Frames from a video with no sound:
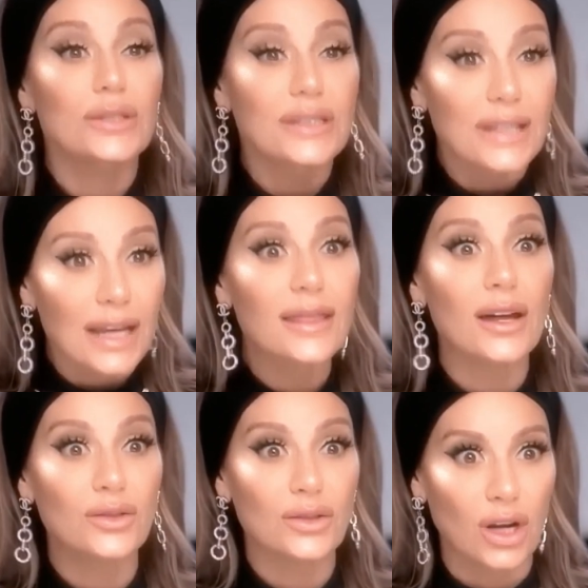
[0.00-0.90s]
spilled
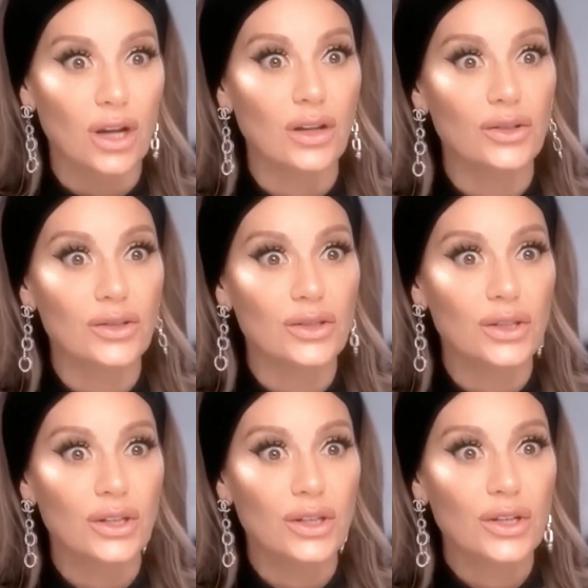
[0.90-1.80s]
some details,
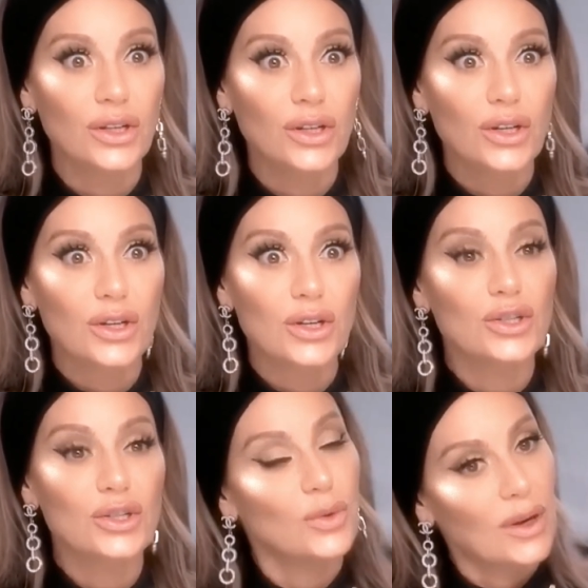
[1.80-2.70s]
and fans are
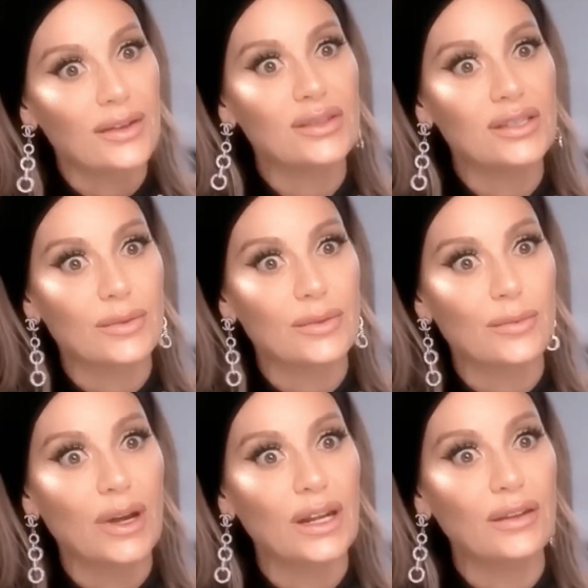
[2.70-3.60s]
buzzing about
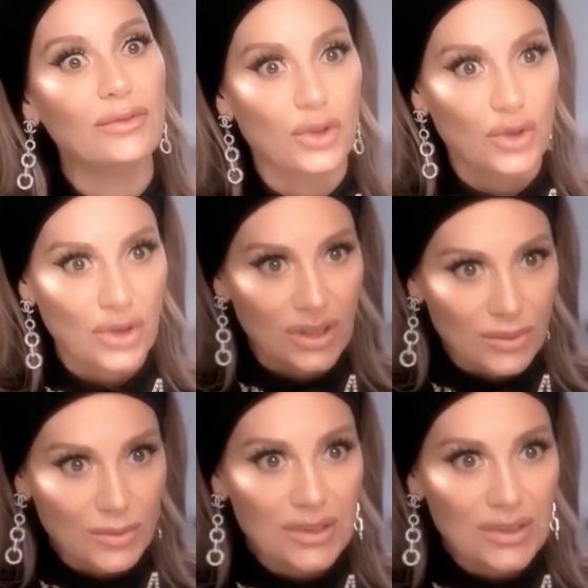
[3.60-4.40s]
what she had to say.